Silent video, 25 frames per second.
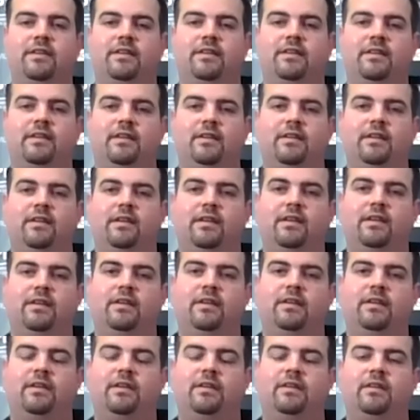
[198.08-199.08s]

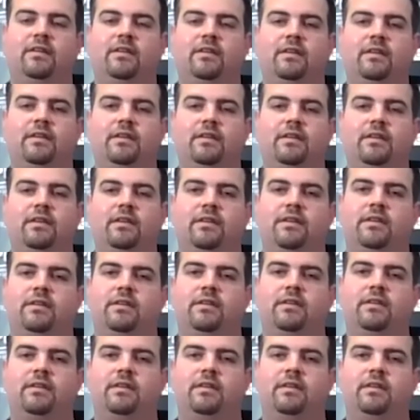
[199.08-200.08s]

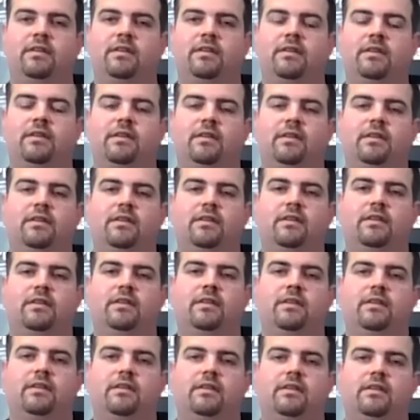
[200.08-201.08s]

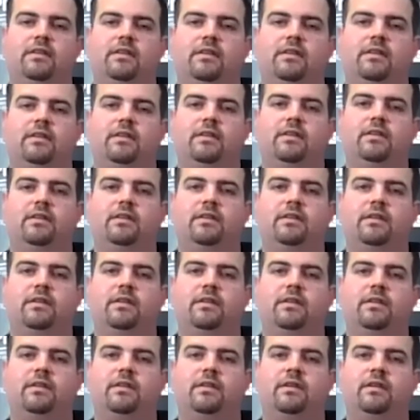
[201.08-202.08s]

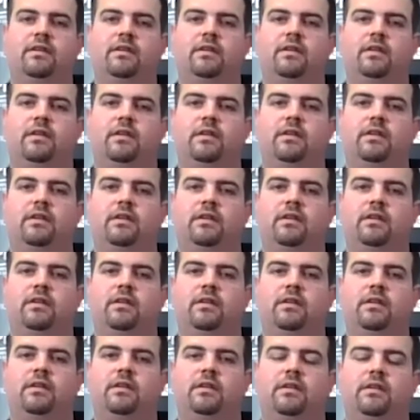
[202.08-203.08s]

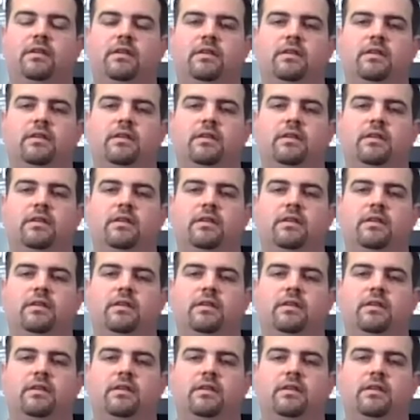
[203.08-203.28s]
(silent)